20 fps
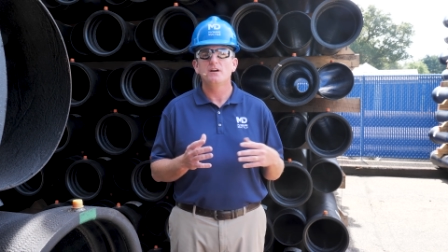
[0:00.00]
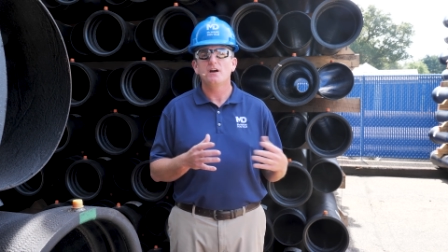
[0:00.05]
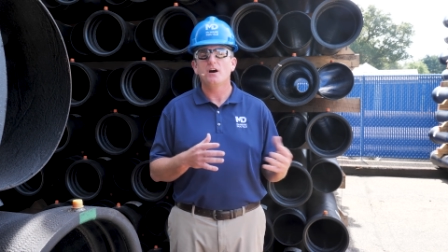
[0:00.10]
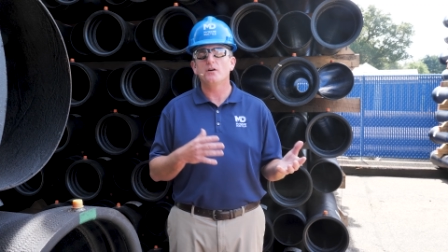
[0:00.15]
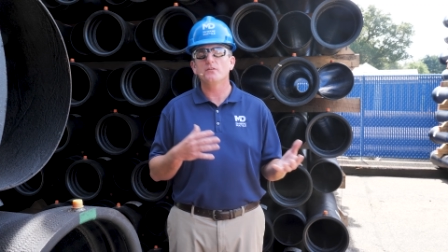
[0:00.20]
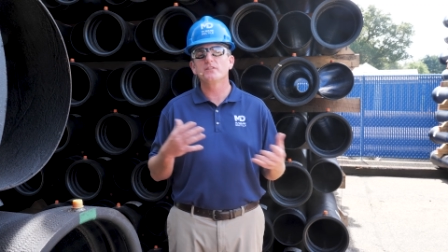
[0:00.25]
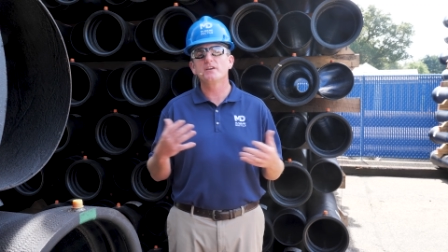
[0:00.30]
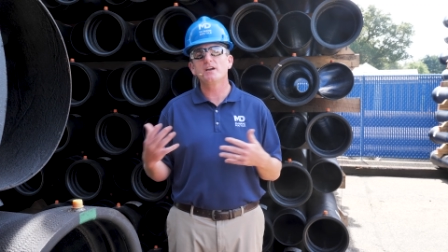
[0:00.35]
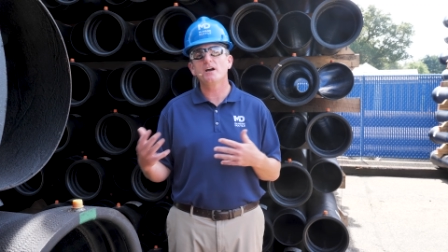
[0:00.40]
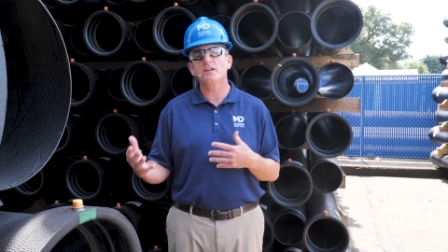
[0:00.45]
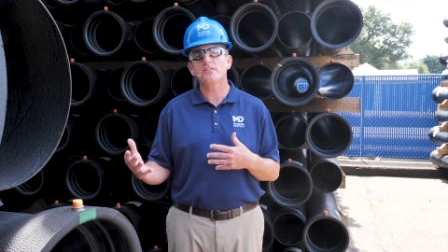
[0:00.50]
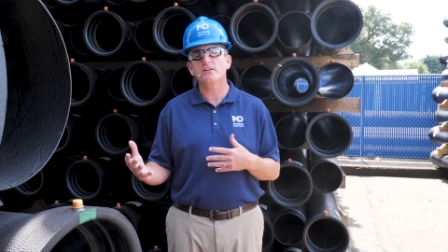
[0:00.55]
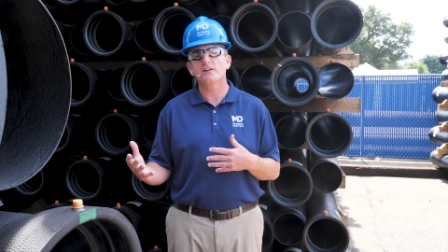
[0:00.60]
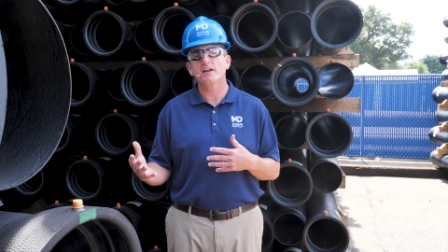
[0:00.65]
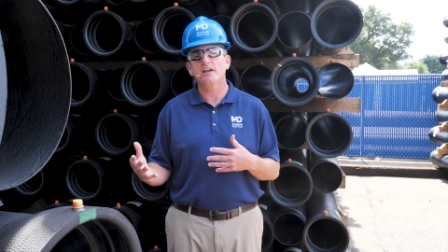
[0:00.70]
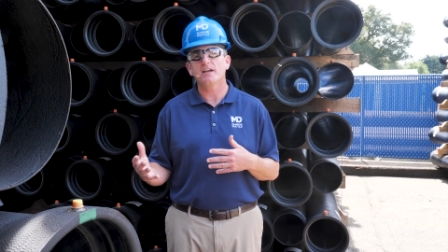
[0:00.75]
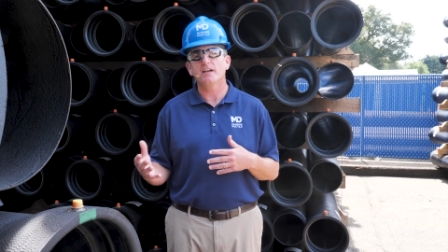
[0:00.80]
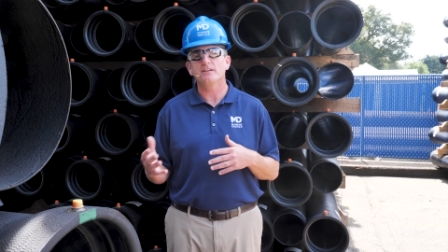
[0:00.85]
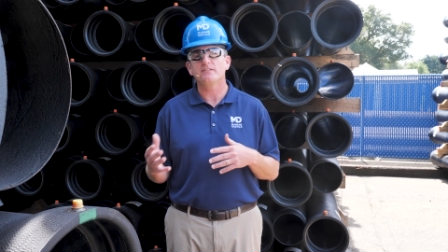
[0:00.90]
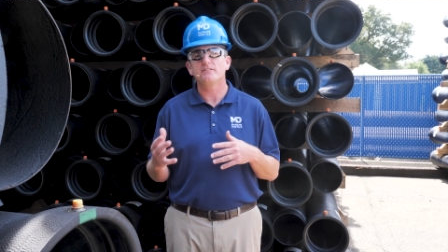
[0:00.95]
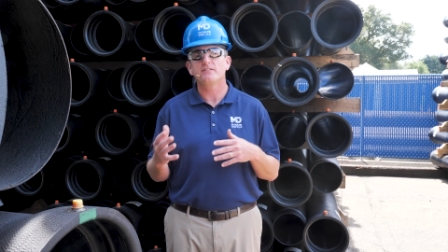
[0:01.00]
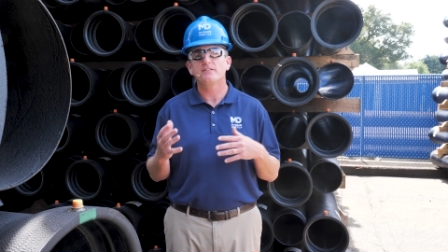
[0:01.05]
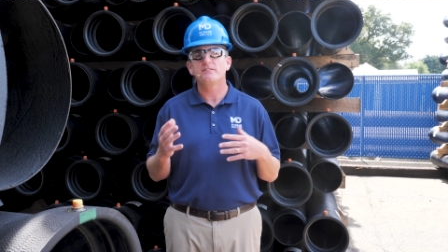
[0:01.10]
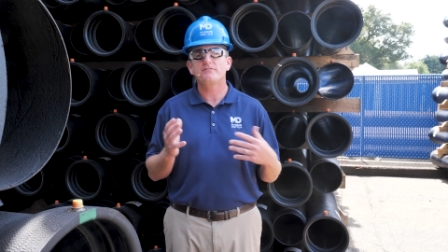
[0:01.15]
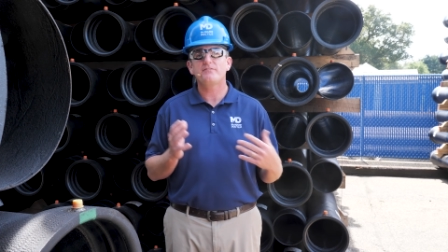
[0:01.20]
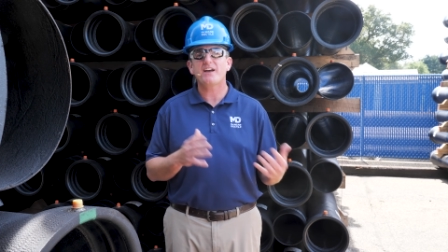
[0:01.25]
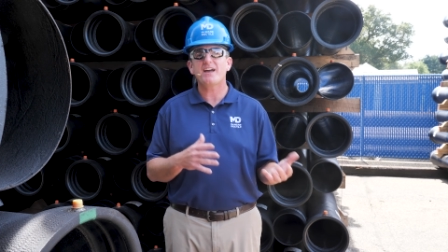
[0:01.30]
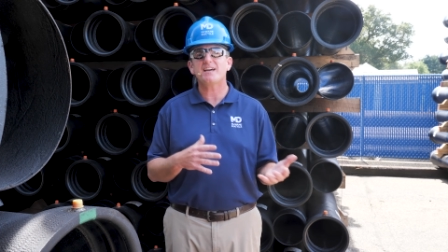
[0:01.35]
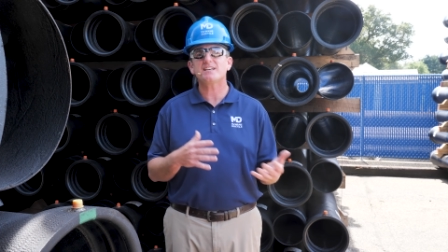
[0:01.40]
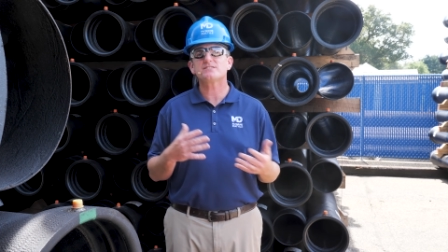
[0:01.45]
On the other hand,
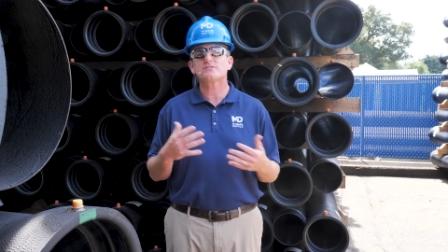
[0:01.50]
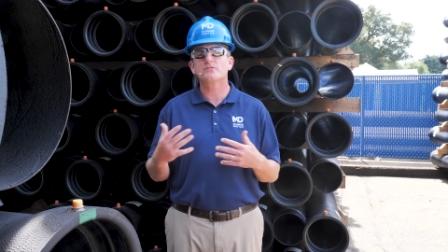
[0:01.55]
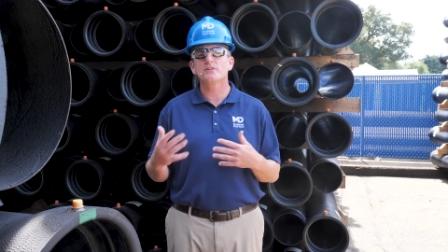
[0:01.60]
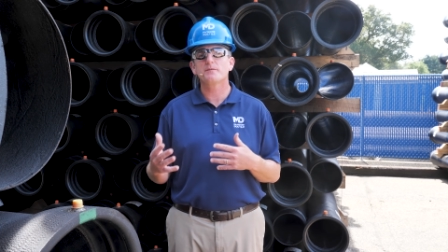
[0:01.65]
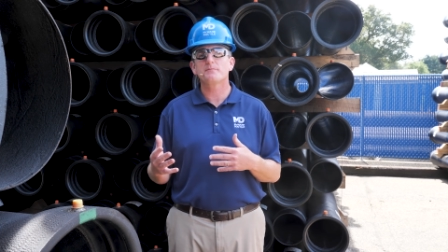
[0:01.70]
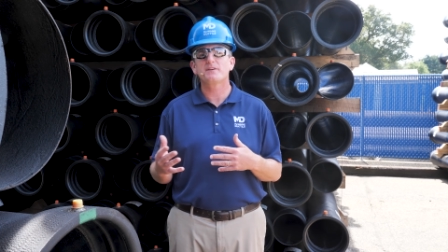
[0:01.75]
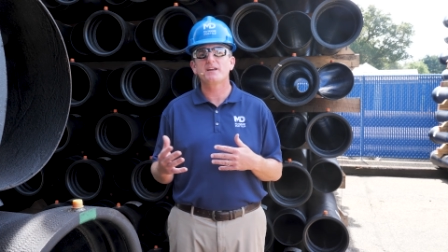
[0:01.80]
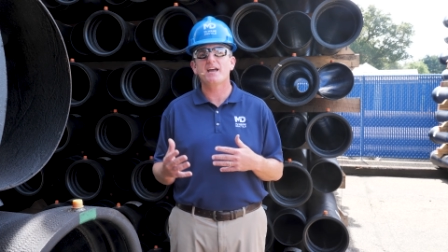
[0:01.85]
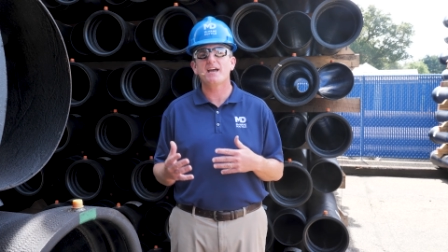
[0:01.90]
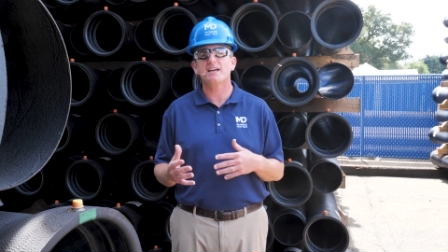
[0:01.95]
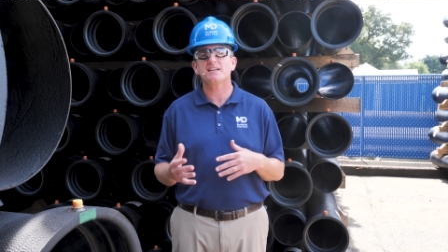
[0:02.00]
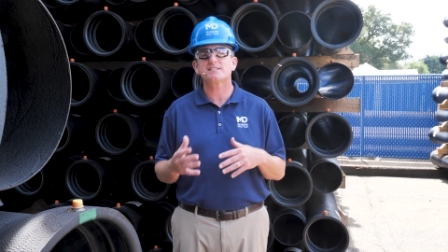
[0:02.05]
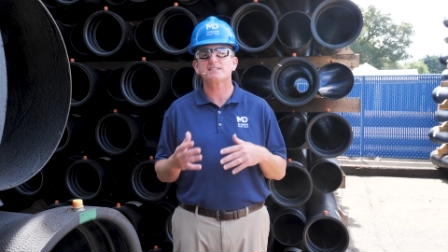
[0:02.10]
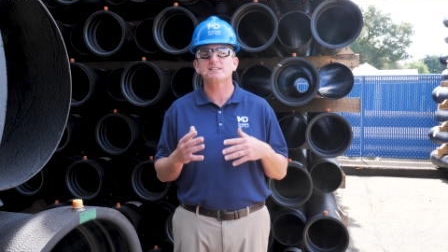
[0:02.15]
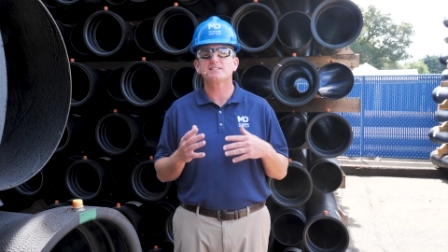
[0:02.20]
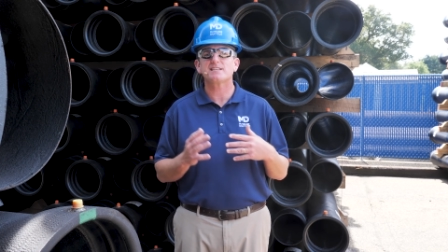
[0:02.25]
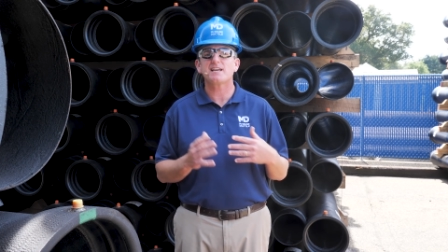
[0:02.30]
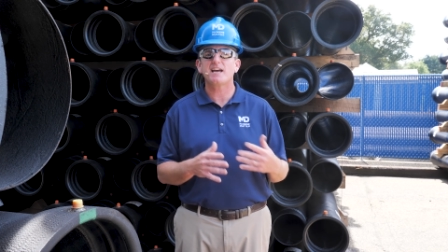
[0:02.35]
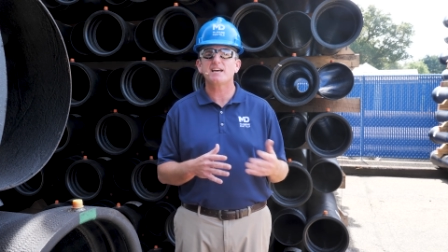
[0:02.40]
Fast Grip gaskets,